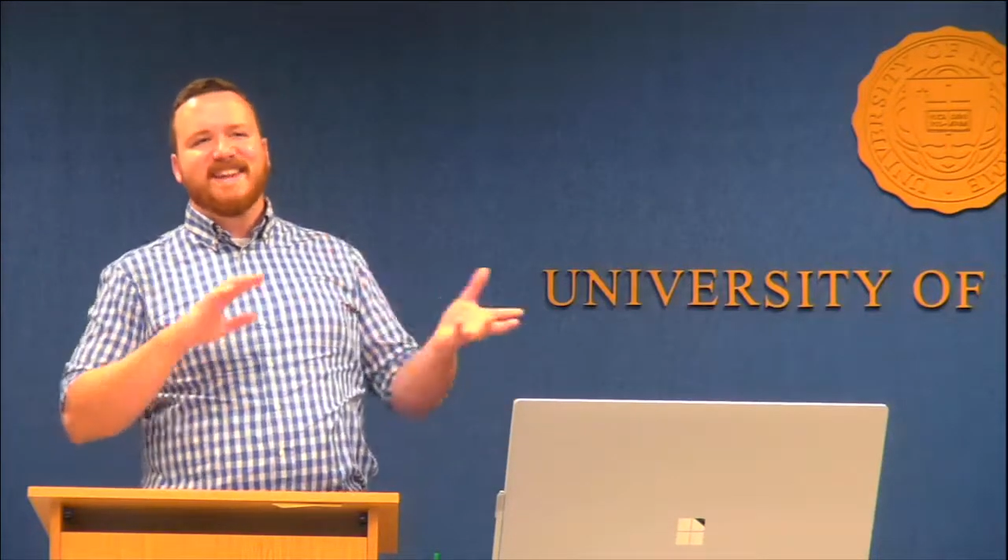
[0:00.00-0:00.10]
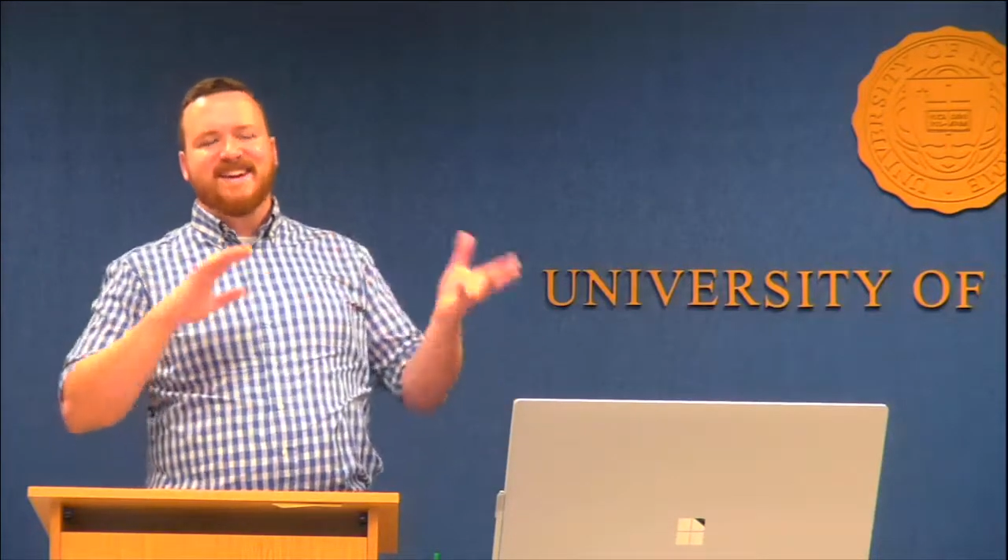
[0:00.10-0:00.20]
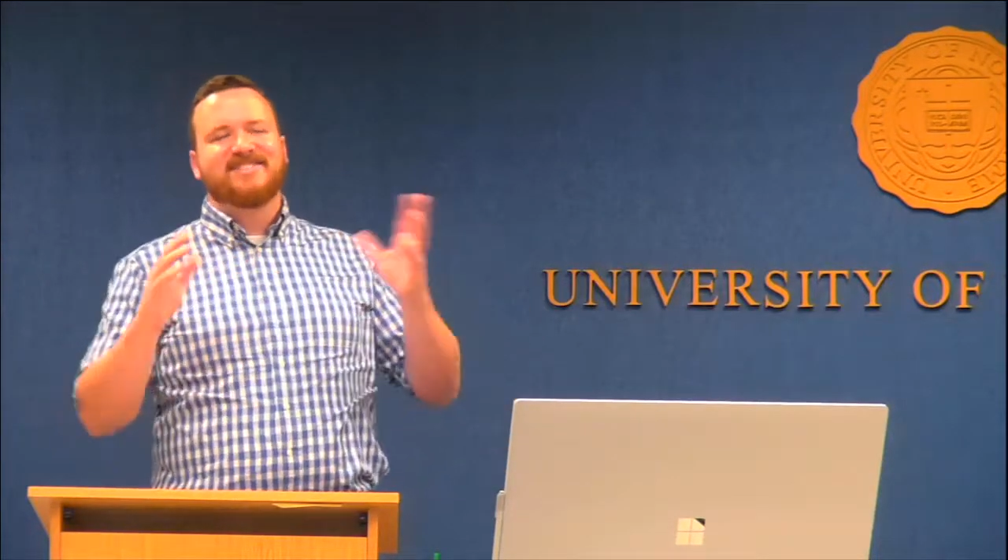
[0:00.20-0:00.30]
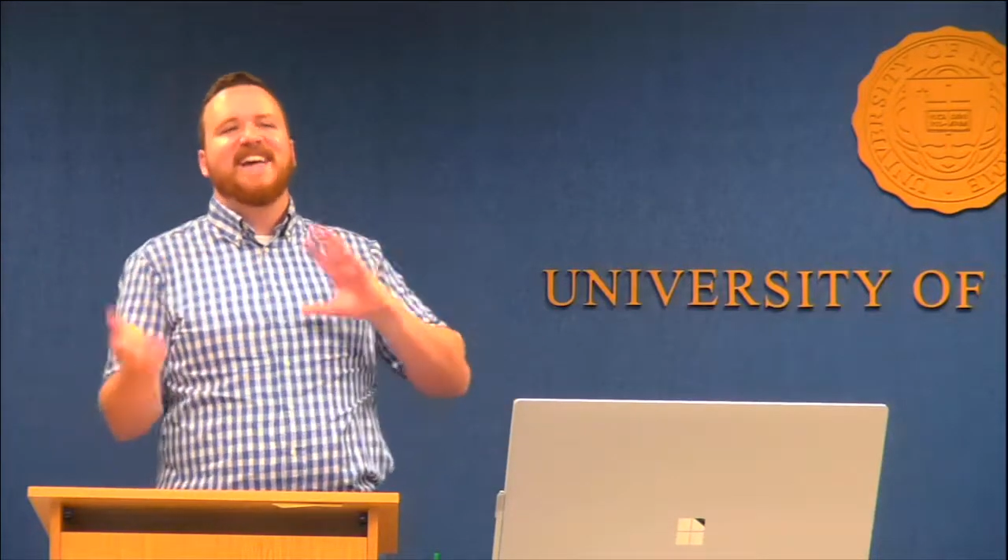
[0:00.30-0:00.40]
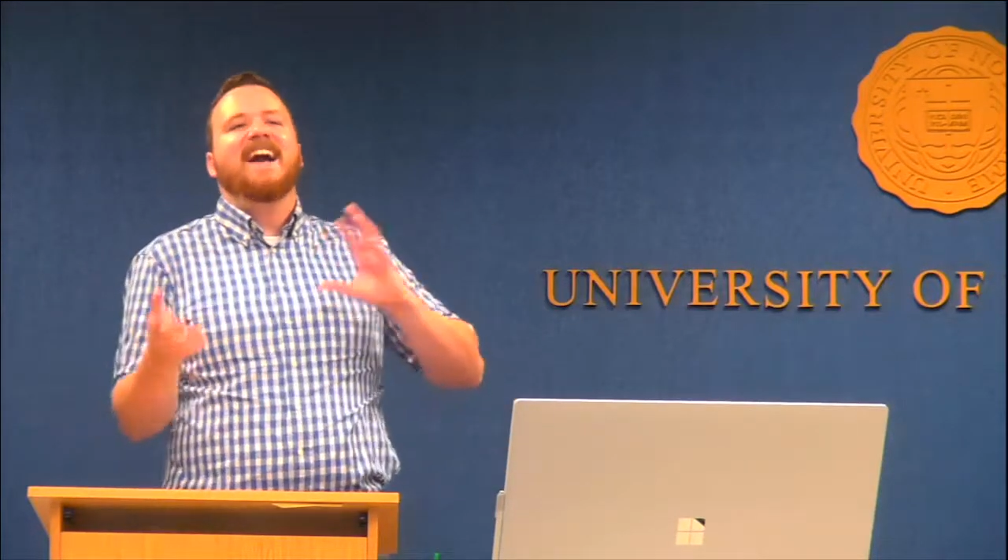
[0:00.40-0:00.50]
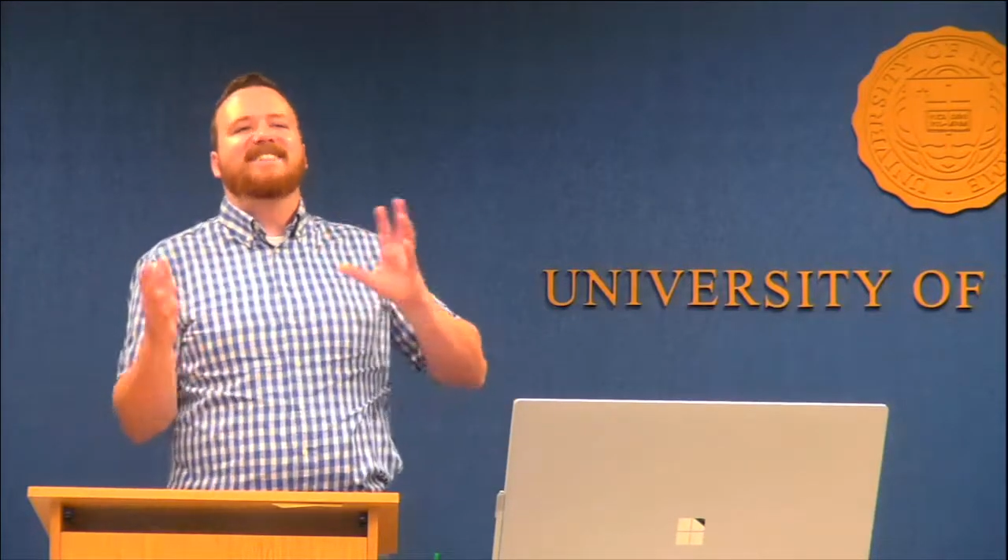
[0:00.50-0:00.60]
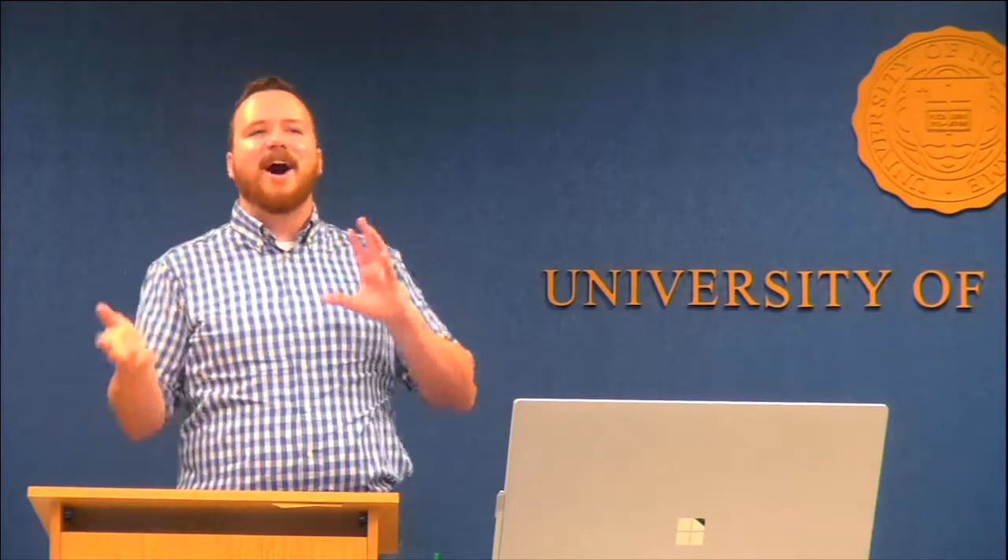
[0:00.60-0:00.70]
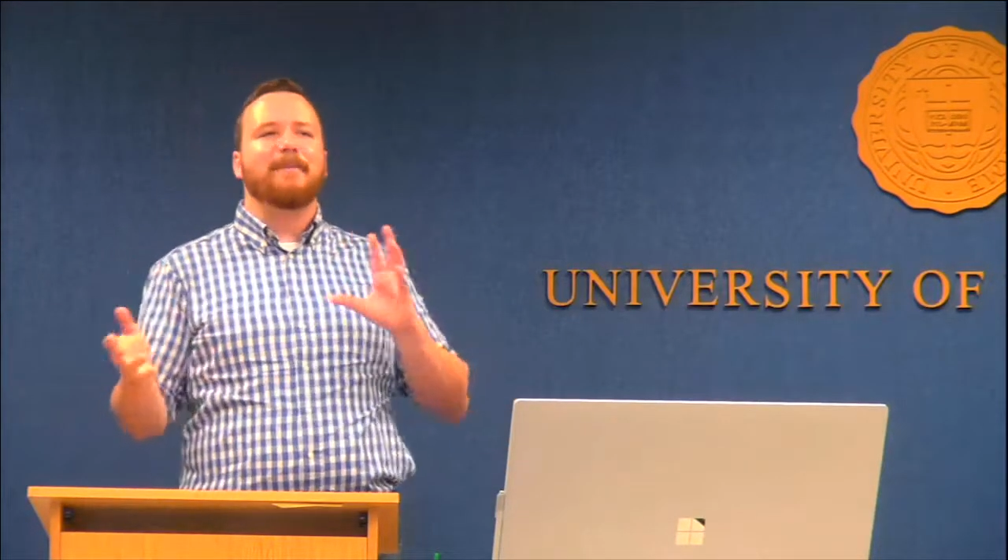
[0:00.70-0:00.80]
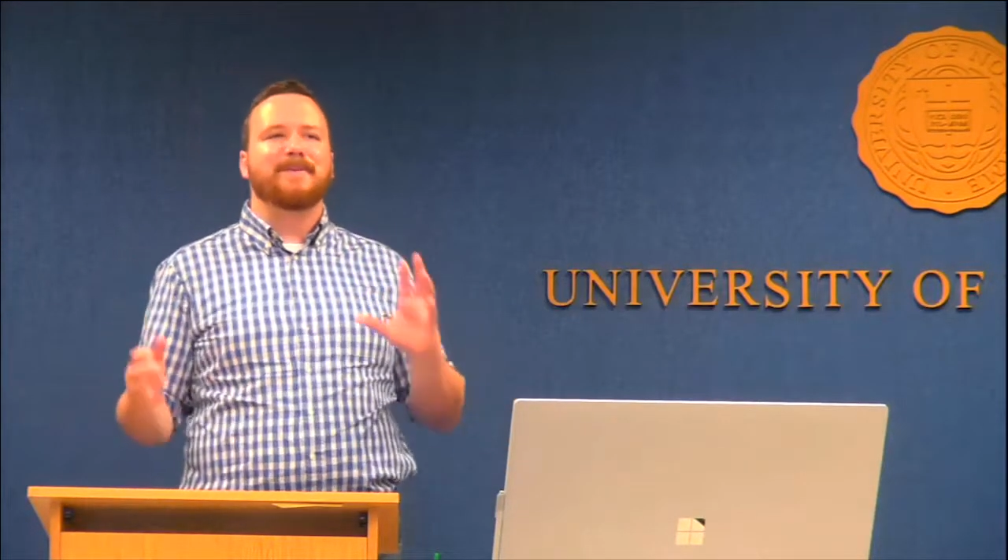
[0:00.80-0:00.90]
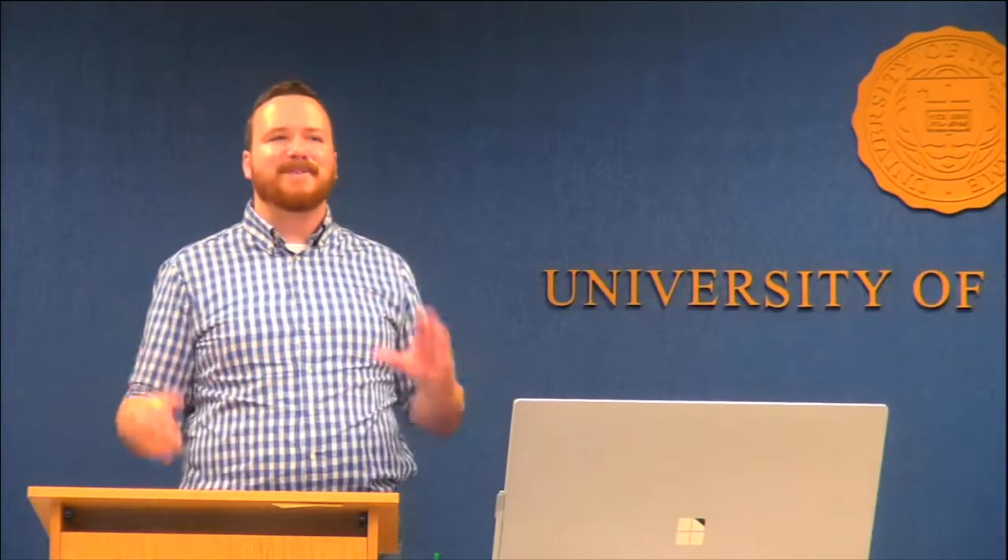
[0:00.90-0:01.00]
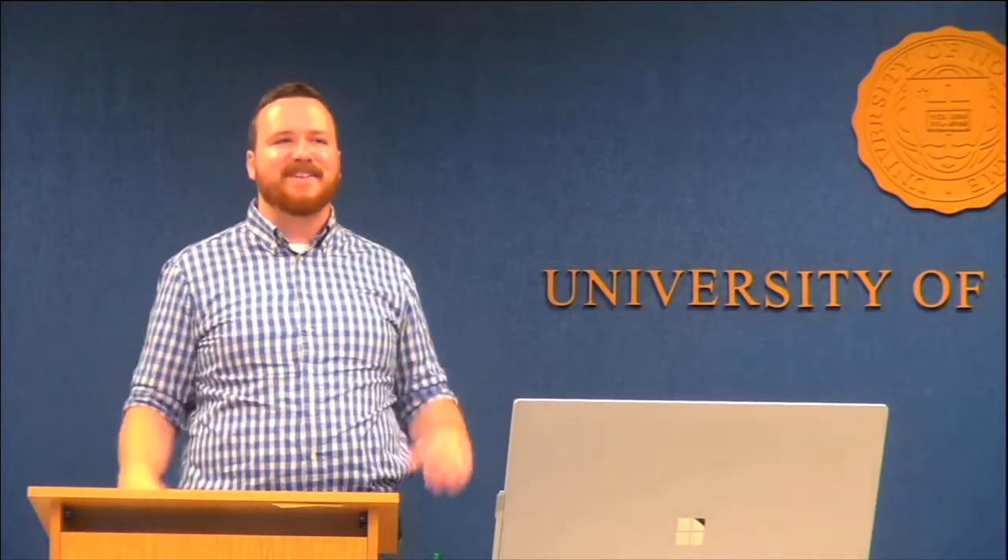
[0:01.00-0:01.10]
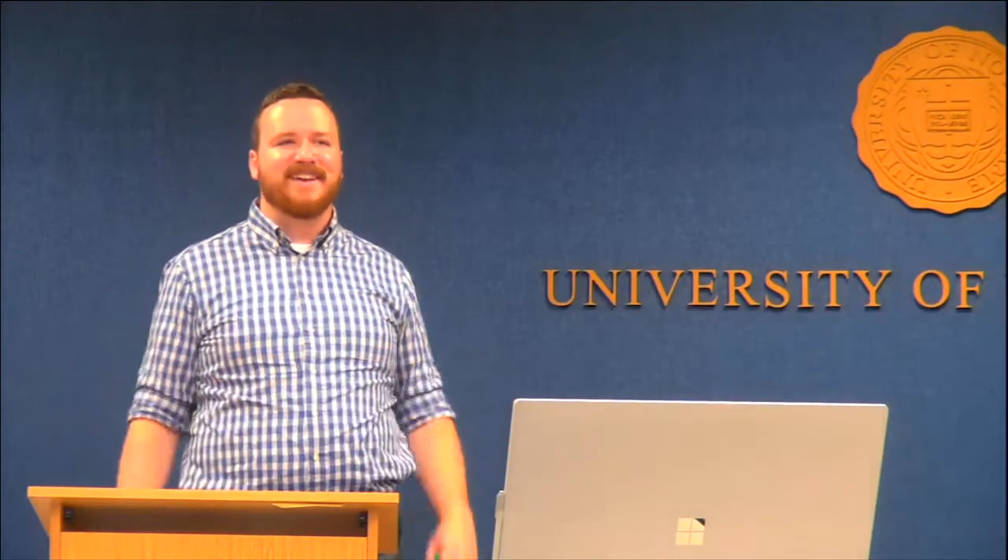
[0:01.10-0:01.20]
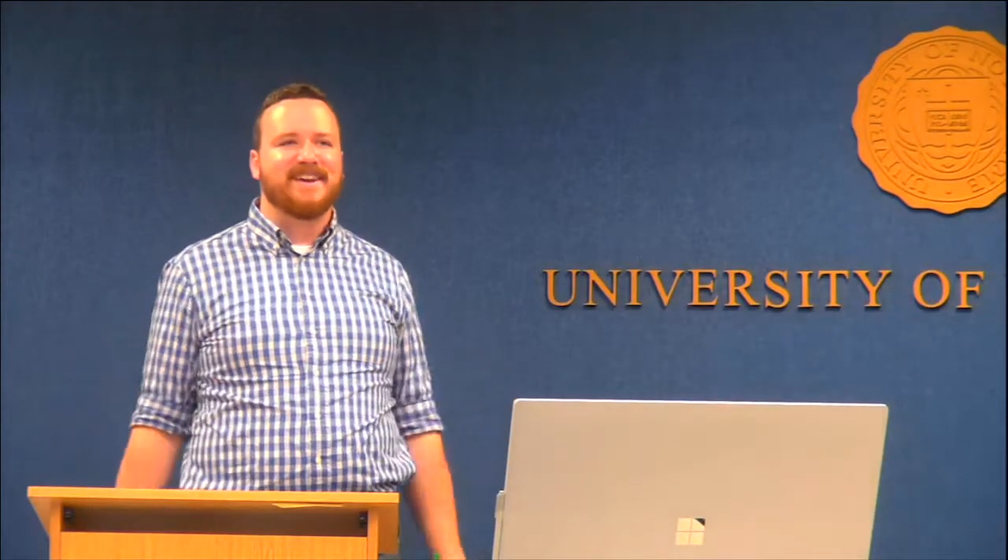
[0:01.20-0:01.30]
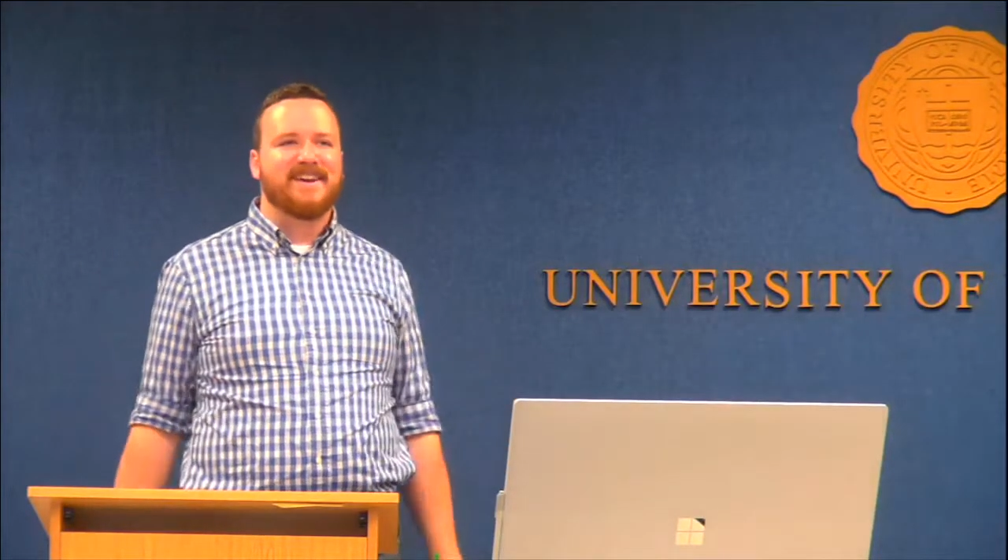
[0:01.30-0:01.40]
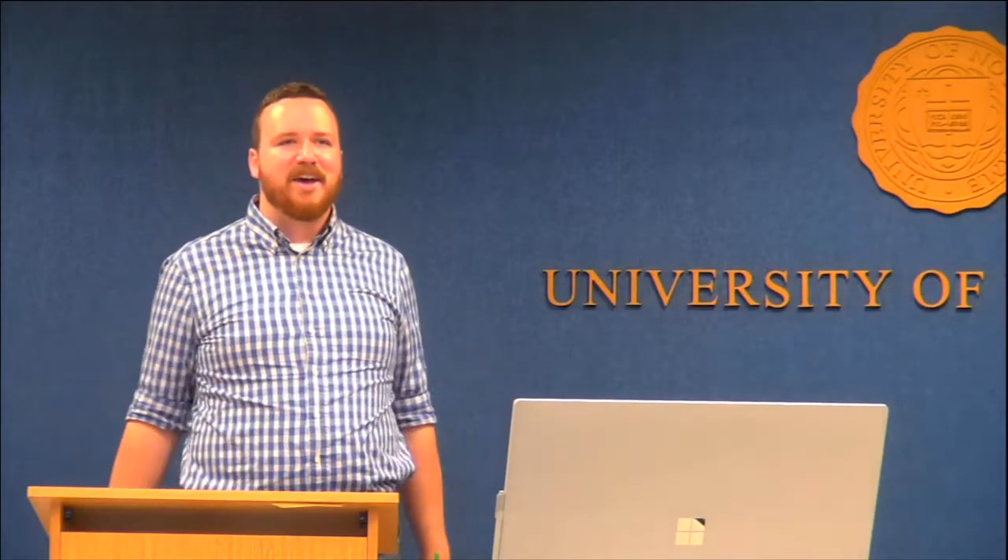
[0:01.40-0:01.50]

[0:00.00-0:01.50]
exact opposite